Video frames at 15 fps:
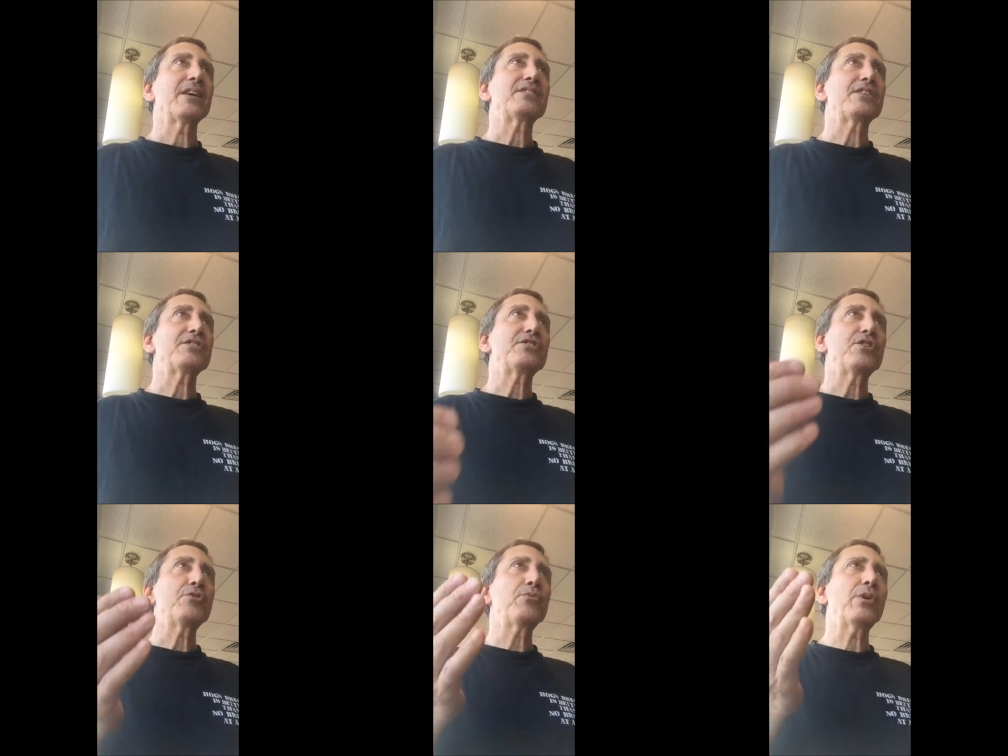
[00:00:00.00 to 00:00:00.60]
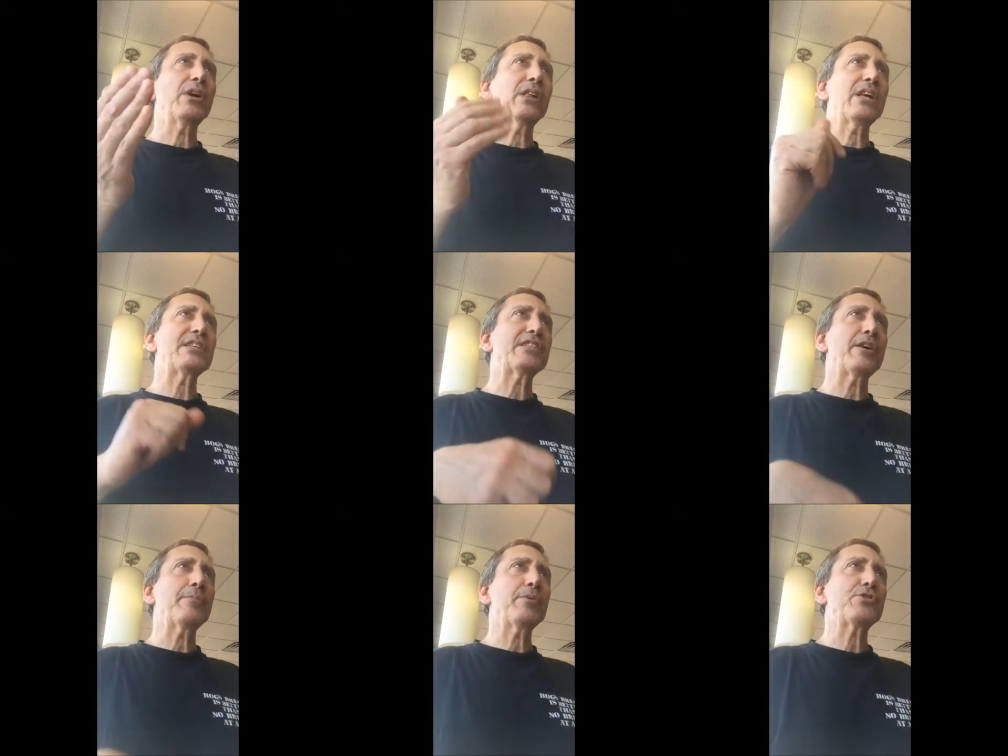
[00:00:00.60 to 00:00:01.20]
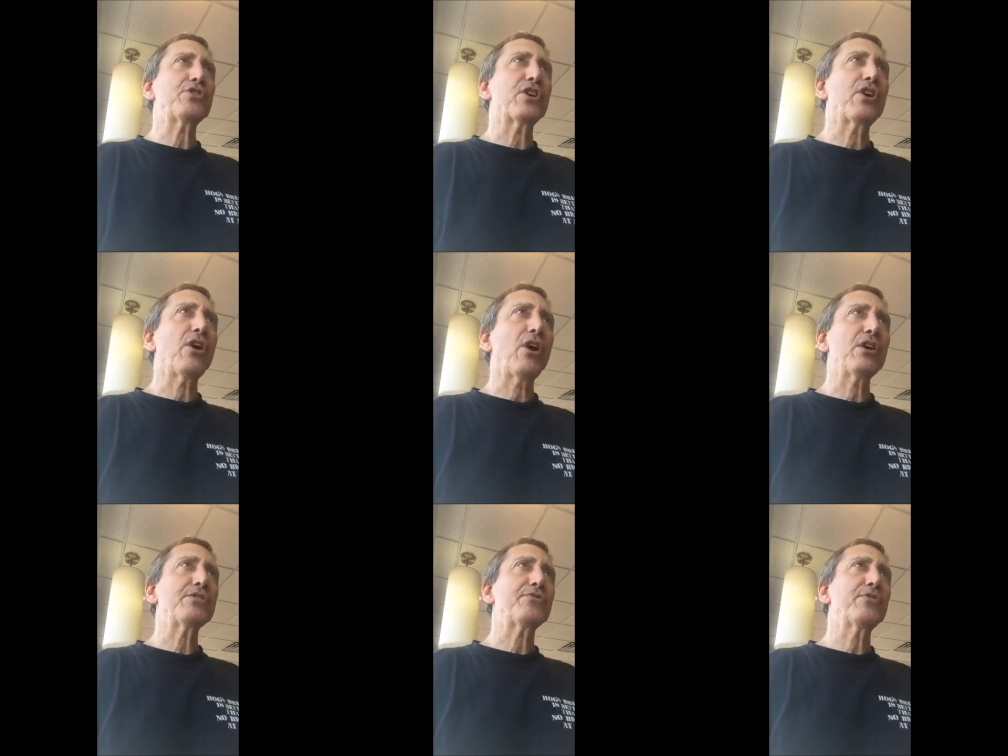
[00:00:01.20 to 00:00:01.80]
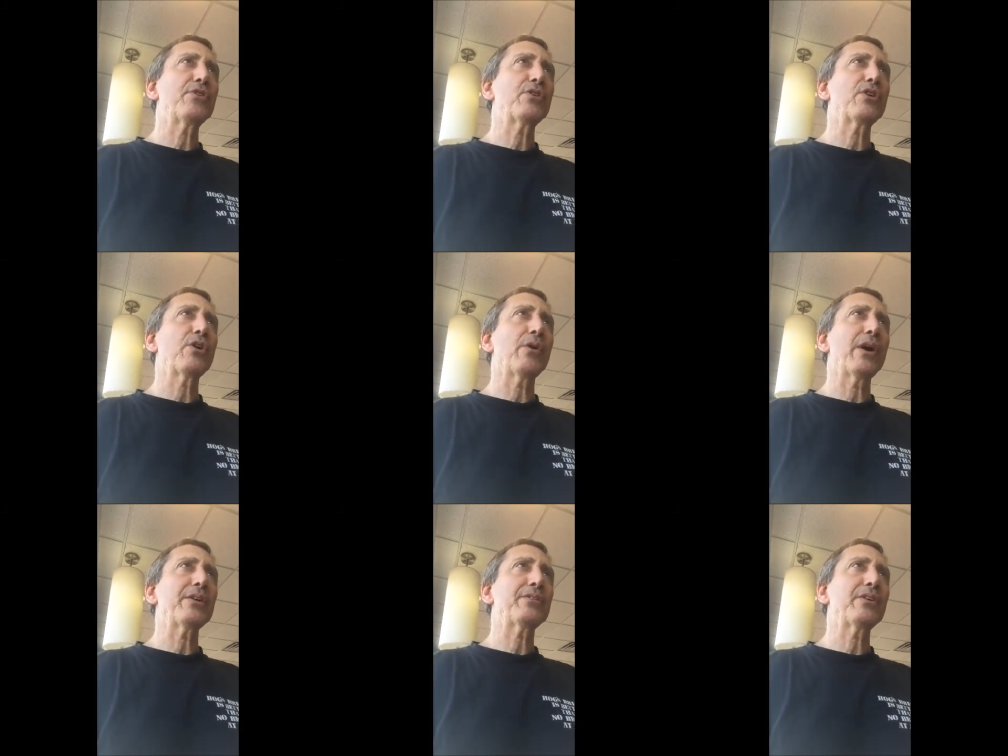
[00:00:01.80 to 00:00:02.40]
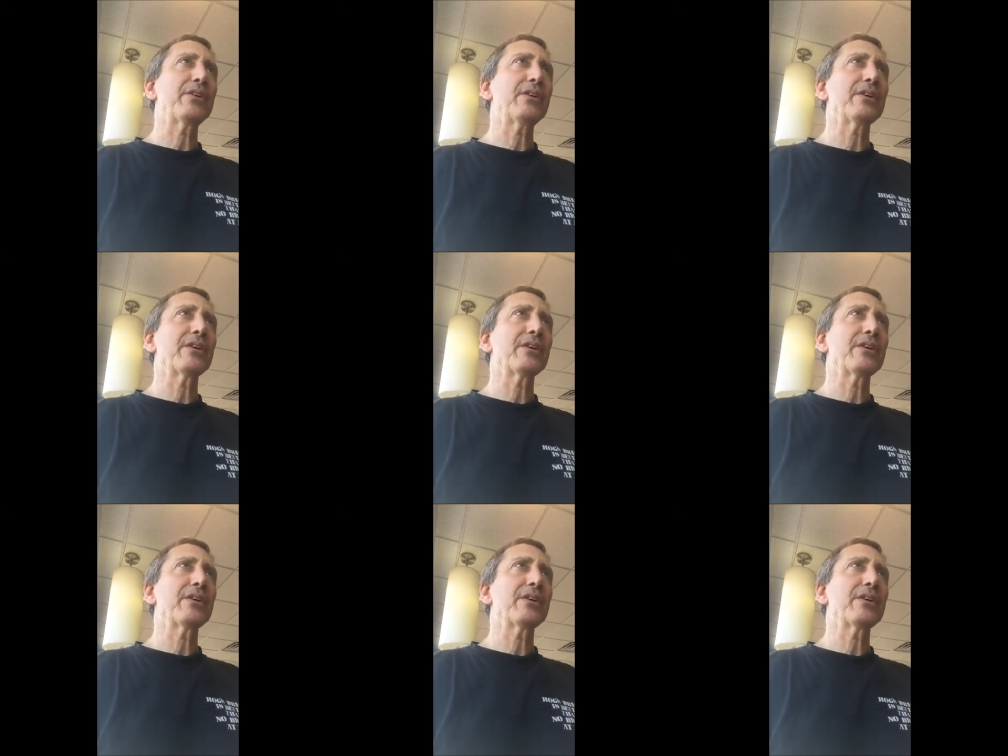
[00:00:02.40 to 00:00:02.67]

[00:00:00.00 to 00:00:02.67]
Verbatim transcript: I says, do you realize how much it costs for you to go out but there?